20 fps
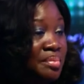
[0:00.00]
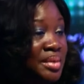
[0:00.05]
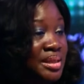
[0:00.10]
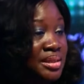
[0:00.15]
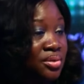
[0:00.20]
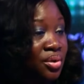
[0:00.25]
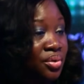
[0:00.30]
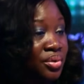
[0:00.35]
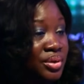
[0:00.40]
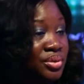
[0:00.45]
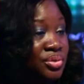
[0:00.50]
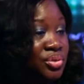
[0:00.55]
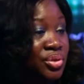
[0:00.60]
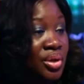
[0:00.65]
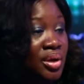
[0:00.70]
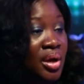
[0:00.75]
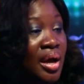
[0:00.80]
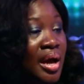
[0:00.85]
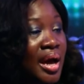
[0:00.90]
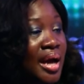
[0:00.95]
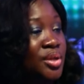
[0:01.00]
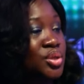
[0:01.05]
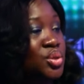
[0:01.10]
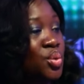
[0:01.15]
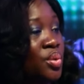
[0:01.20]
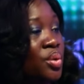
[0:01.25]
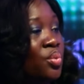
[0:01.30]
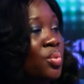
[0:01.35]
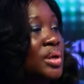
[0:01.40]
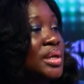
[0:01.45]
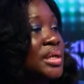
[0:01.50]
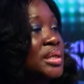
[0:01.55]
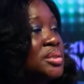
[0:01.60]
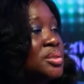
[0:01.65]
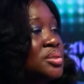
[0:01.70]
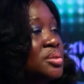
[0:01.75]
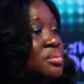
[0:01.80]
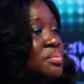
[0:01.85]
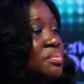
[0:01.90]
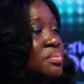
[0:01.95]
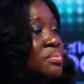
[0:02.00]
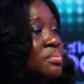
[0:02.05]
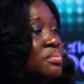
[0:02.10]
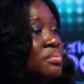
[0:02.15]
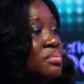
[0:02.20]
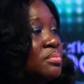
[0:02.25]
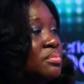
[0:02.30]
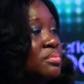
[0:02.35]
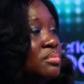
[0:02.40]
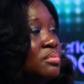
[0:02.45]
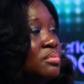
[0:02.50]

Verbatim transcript: you can't miss orange mm-hmm. and so we wanted to